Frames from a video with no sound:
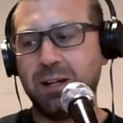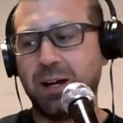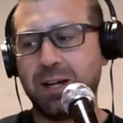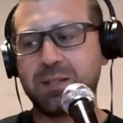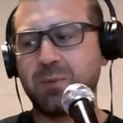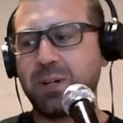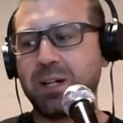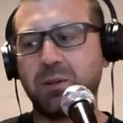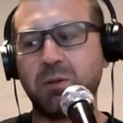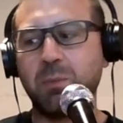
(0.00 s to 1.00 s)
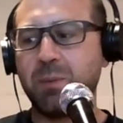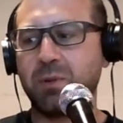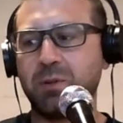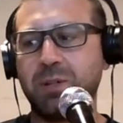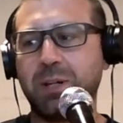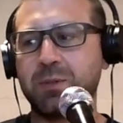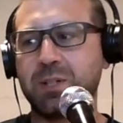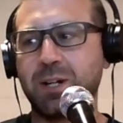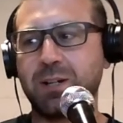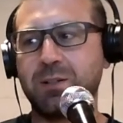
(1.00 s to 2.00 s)
I swear I don't remember who I was
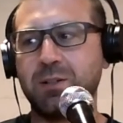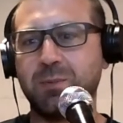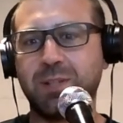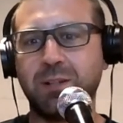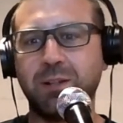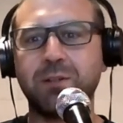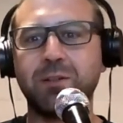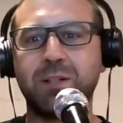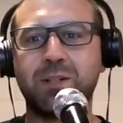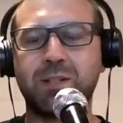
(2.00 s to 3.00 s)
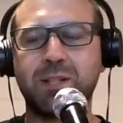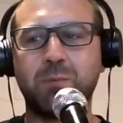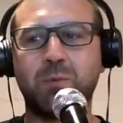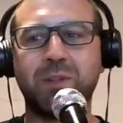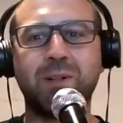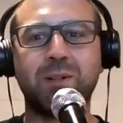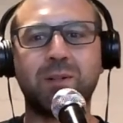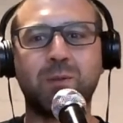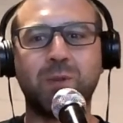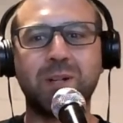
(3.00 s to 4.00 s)
talking to, but they literally just said, well, then
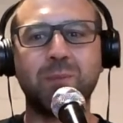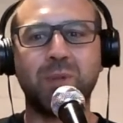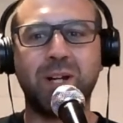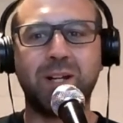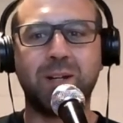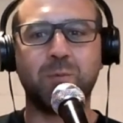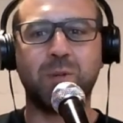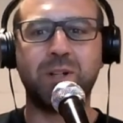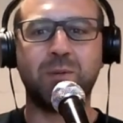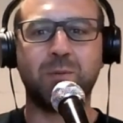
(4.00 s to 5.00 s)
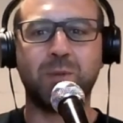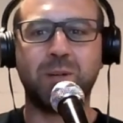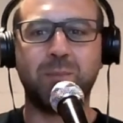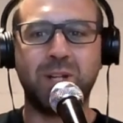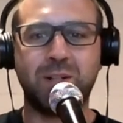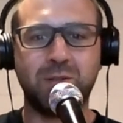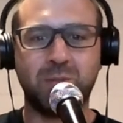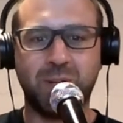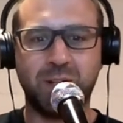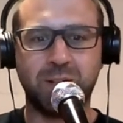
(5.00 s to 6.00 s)
quit complaining and run a meet and do it
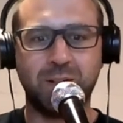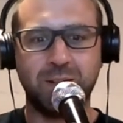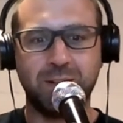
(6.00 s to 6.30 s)
better.